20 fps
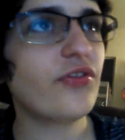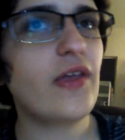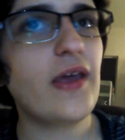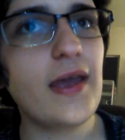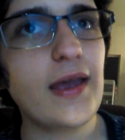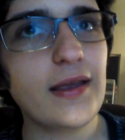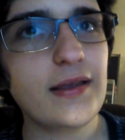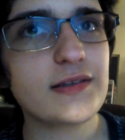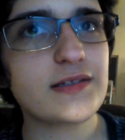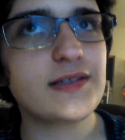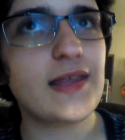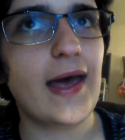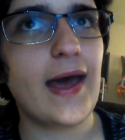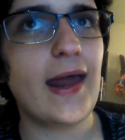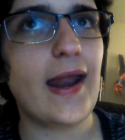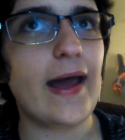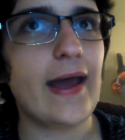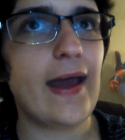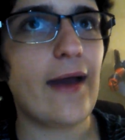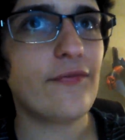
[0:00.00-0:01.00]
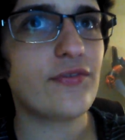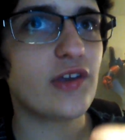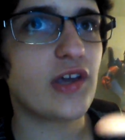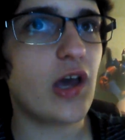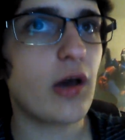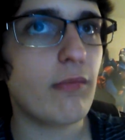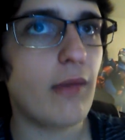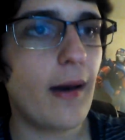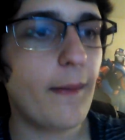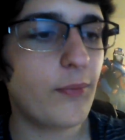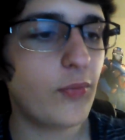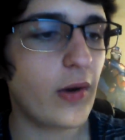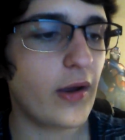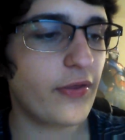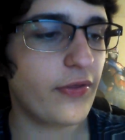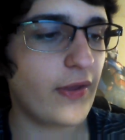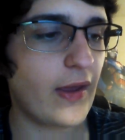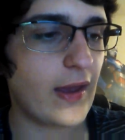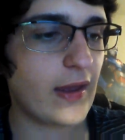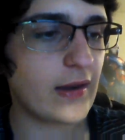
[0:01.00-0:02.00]
things that I have to come up
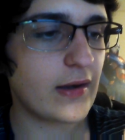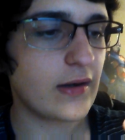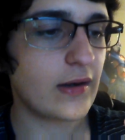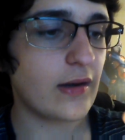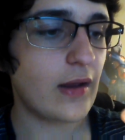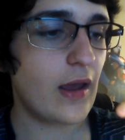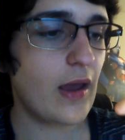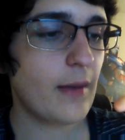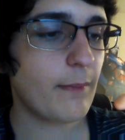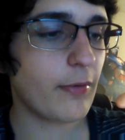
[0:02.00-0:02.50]
with and